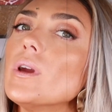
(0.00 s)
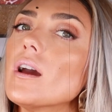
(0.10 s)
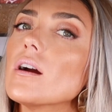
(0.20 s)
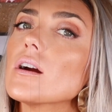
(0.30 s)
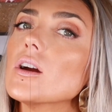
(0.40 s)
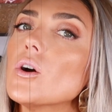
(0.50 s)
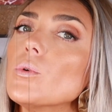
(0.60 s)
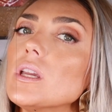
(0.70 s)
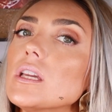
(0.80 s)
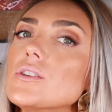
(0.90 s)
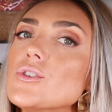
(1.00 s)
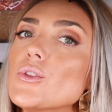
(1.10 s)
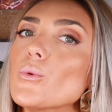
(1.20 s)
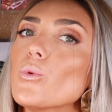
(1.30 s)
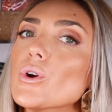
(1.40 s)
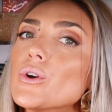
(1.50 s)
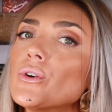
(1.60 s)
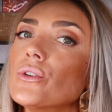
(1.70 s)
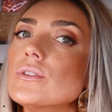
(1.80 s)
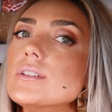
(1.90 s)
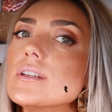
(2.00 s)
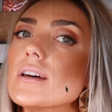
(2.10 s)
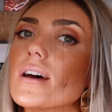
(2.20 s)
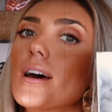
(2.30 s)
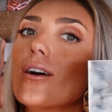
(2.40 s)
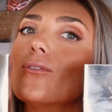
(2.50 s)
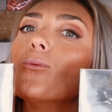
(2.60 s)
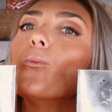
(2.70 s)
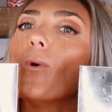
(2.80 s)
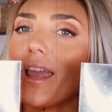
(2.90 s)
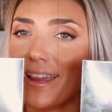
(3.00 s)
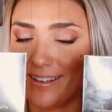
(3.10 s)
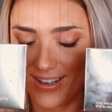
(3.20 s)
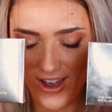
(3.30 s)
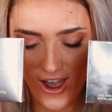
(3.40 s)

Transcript: We are going into the world of Wayne